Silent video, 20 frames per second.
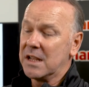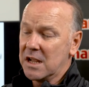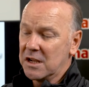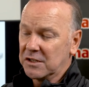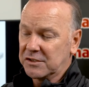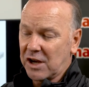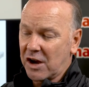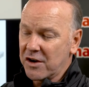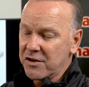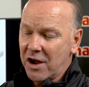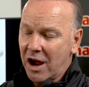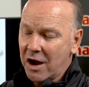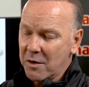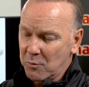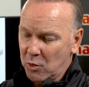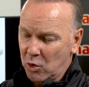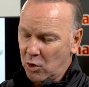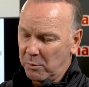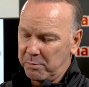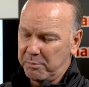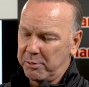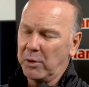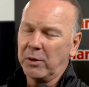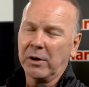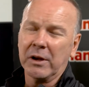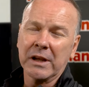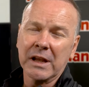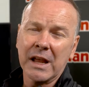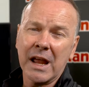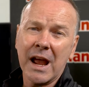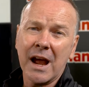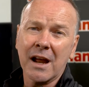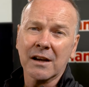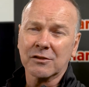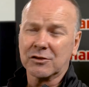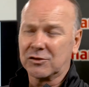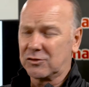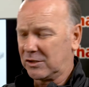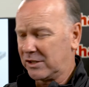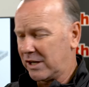So no more pulling out,
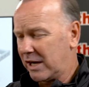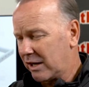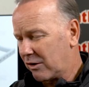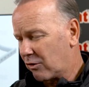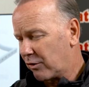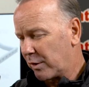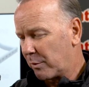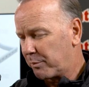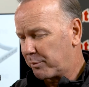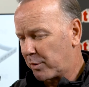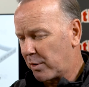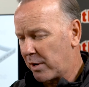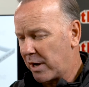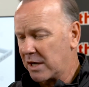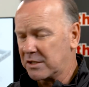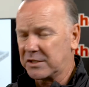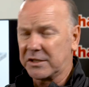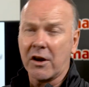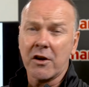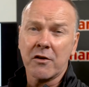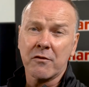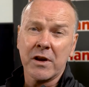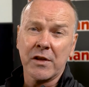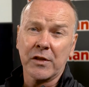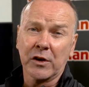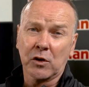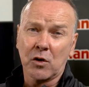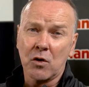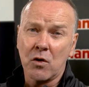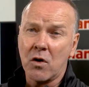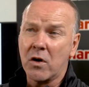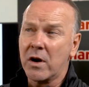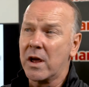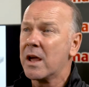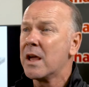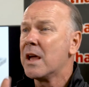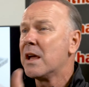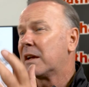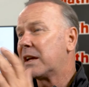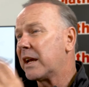getting on the press, going around the corner,
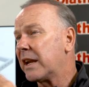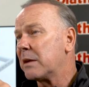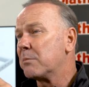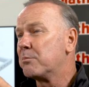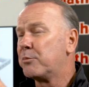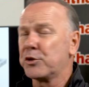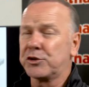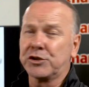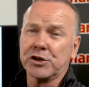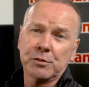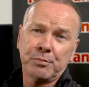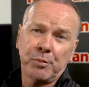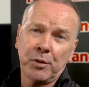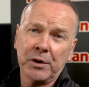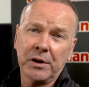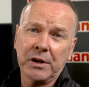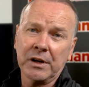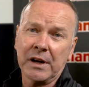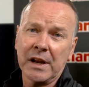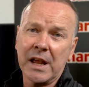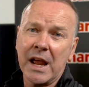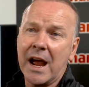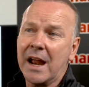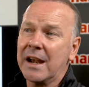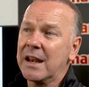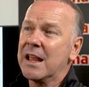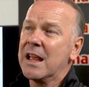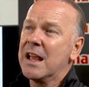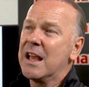getting bushes put in and out.